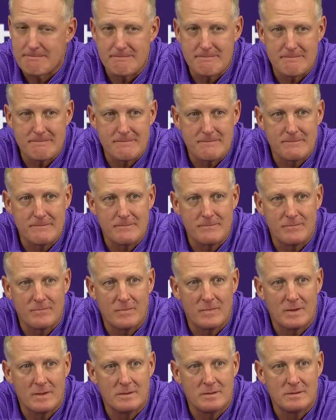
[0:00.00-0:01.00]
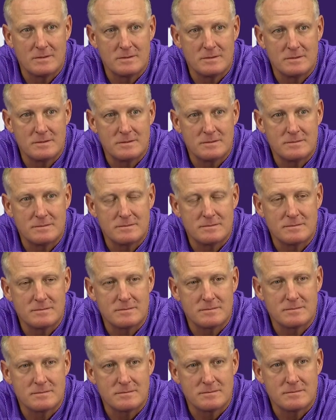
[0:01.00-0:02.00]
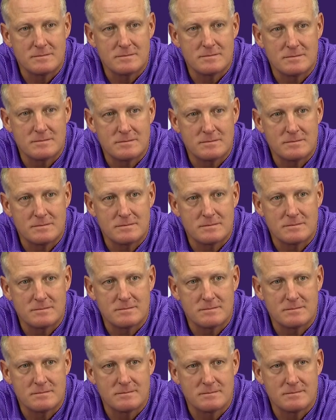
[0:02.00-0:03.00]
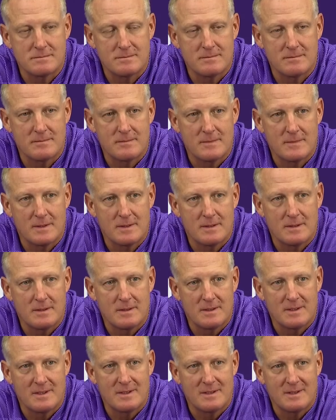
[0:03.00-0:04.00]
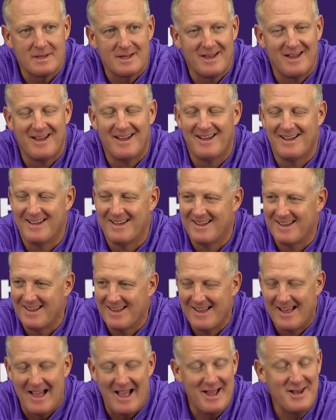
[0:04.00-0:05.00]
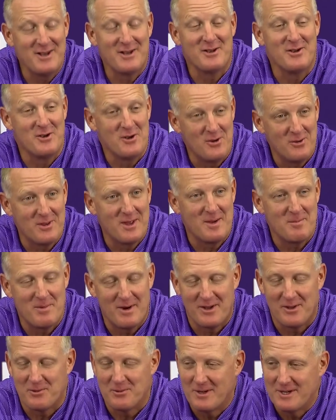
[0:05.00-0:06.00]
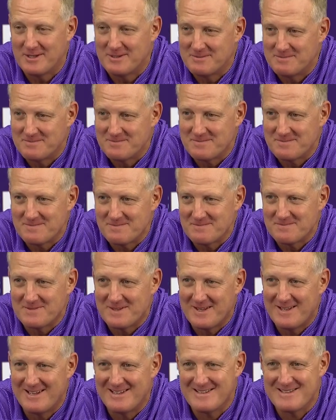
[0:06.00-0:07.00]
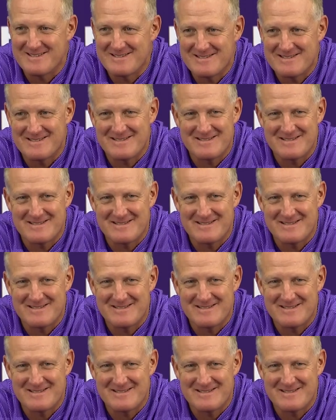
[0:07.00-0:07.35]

Chris, you guys have teased on social media. You might be wearing something new this weekend. I didn't what, know that, by the way.